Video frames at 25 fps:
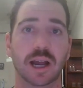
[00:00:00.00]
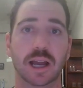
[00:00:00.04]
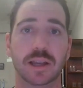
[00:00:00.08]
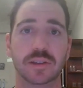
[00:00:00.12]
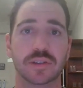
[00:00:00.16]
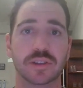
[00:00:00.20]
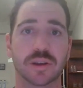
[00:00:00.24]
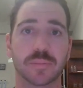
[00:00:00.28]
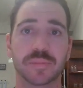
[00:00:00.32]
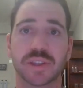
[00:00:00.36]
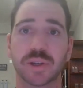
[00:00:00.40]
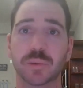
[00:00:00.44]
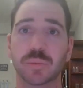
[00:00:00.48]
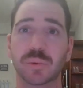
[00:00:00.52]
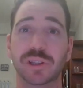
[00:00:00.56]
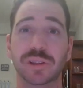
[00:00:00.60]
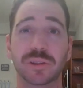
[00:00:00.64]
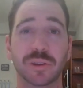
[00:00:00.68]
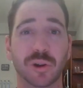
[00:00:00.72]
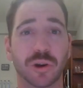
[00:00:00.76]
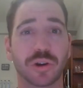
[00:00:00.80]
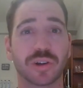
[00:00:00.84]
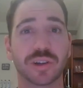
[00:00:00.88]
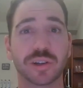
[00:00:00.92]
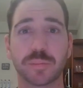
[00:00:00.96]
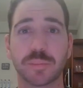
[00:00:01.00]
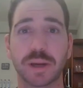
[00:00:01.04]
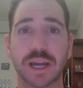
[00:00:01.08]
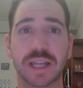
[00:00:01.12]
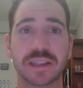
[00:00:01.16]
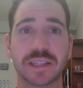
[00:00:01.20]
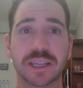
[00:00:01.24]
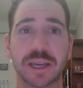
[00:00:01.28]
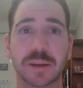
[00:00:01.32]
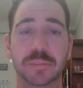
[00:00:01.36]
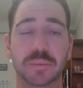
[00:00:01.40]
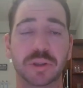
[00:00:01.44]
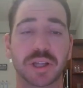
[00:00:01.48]
something we learned
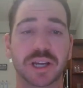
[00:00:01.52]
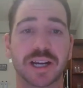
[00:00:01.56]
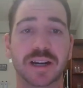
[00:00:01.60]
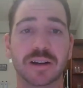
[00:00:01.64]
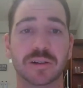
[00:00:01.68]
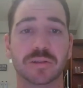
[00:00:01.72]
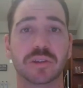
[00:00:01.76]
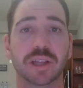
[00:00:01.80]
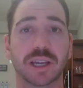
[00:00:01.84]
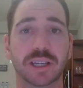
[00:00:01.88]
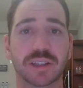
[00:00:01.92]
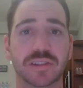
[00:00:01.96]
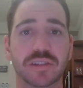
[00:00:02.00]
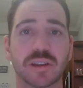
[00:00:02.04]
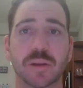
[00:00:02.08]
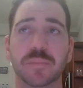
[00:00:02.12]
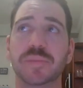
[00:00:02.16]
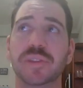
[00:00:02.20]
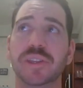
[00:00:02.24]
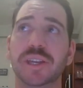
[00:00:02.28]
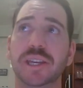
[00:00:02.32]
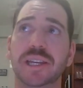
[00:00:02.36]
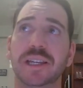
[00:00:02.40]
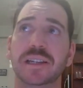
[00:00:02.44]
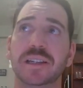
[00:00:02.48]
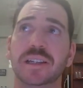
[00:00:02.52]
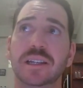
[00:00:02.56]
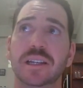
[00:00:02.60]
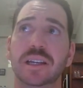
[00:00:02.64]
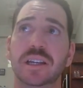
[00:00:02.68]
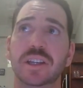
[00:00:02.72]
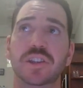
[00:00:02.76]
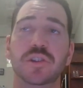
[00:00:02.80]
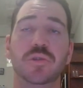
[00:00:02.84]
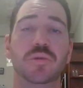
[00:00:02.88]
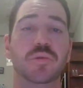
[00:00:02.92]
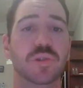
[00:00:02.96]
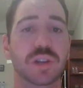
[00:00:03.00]
about that player, like something
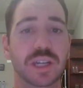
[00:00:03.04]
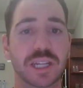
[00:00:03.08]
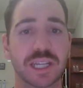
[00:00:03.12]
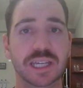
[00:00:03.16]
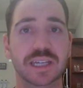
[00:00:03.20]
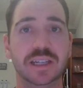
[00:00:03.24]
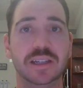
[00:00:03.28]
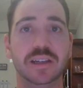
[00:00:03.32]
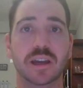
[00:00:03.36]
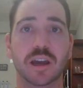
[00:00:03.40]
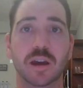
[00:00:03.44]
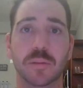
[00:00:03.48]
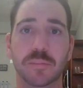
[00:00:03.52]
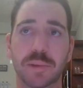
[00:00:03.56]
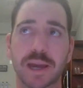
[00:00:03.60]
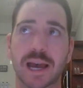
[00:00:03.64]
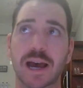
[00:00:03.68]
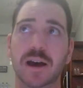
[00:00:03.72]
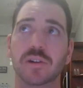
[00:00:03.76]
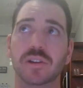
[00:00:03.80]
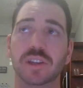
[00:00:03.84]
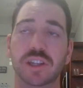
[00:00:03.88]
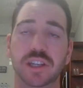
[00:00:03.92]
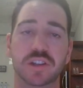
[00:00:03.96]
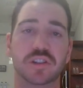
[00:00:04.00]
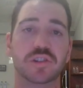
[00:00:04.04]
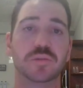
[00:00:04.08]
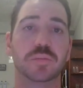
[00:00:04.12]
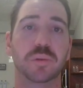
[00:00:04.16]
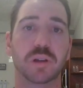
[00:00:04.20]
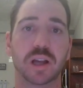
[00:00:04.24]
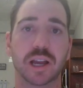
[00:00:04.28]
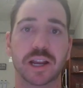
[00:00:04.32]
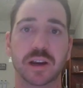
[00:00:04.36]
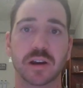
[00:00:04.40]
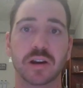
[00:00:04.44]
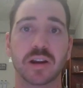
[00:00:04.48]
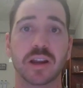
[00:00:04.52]
unique about each
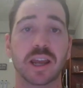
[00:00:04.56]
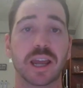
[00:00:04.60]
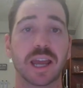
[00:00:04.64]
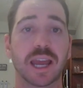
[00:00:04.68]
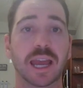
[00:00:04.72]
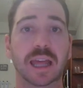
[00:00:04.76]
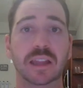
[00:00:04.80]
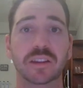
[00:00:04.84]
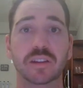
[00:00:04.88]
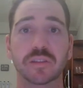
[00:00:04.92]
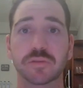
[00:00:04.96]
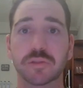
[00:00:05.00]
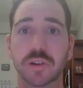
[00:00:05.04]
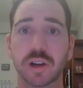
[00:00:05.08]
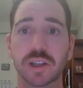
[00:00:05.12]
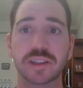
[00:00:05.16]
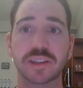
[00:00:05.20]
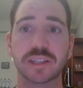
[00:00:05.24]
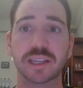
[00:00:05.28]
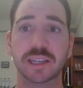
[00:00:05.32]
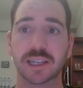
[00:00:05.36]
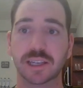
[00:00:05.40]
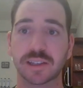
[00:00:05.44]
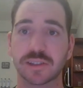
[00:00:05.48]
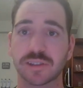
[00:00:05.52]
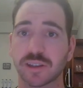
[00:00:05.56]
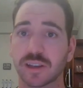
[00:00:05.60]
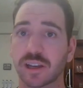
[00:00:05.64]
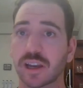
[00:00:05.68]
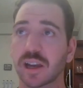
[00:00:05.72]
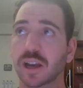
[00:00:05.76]
player. And the fun thing is,